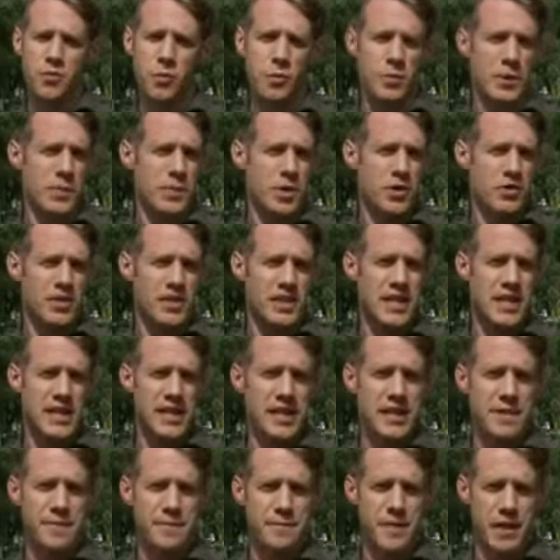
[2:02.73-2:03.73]
will be most
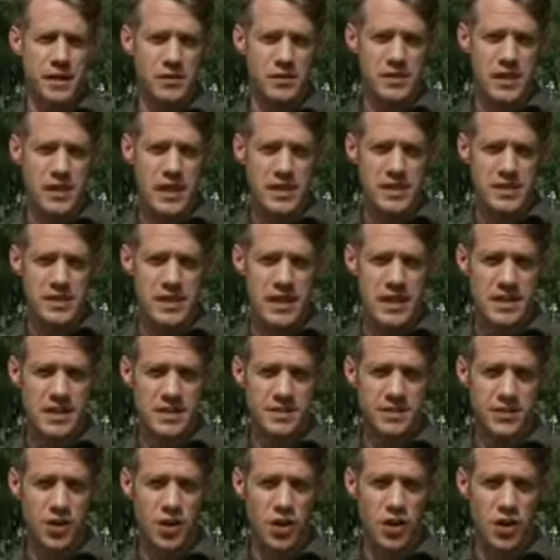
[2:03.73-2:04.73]
keenly felt in his
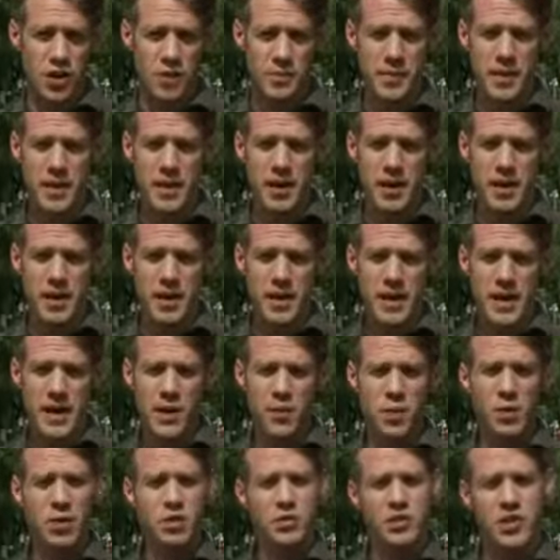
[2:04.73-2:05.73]
native Colombia, he
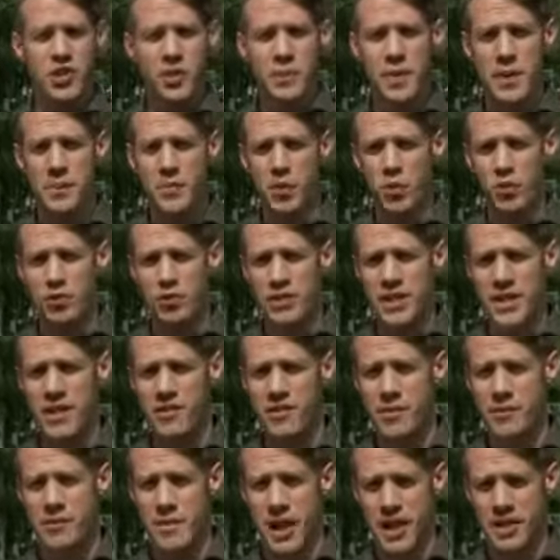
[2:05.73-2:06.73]
will also be mourned here
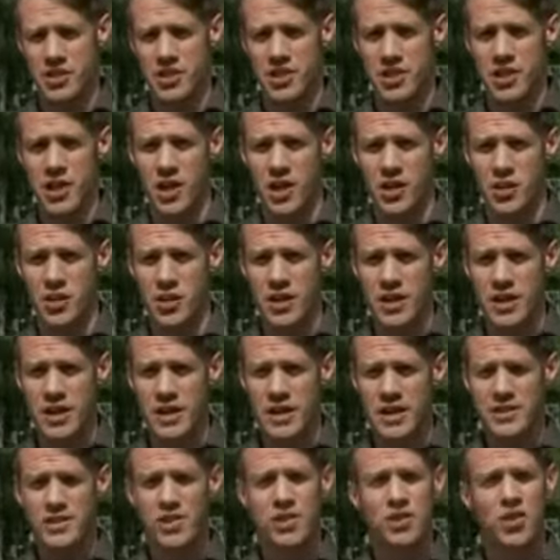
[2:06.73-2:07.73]
in Mexico,
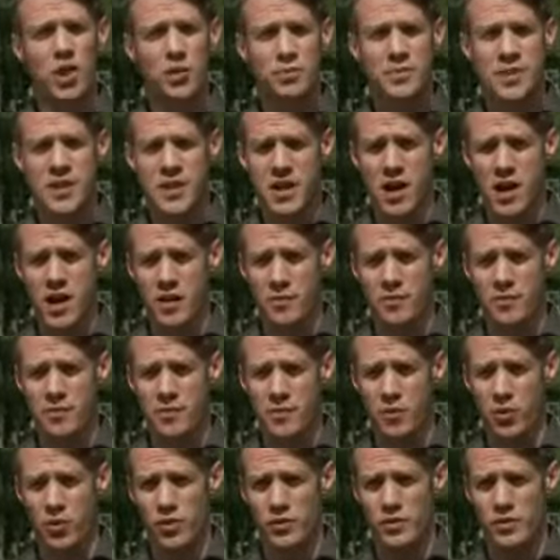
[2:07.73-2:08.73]
his adopted home for
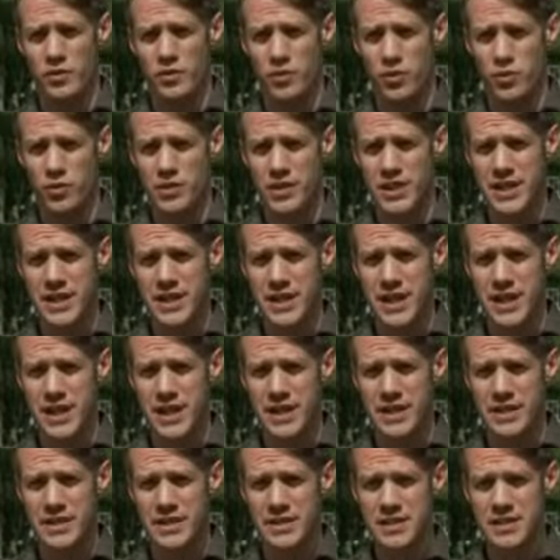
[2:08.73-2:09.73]
more than 40
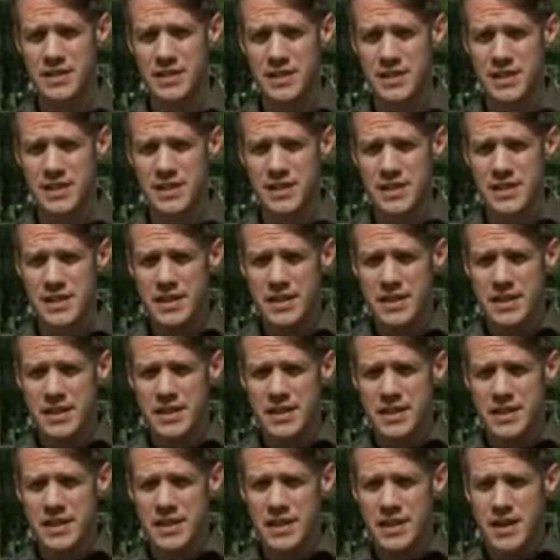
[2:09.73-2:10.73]
years.
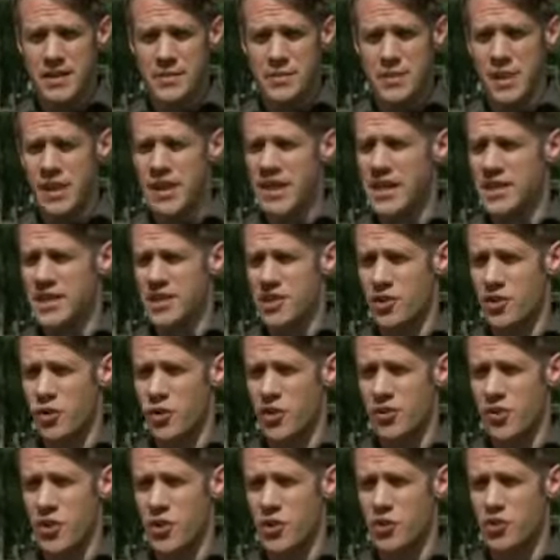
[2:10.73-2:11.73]
But he is an
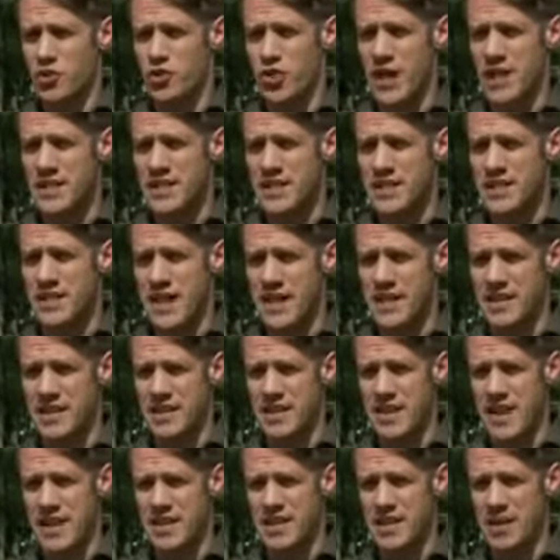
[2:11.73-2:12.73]
author who
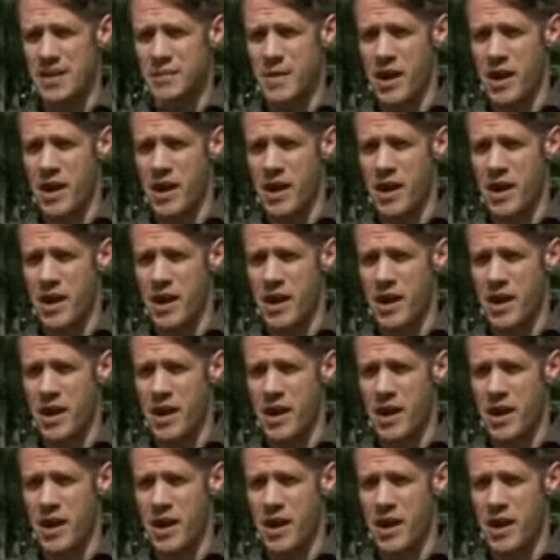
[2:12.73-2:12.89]
transcended Latin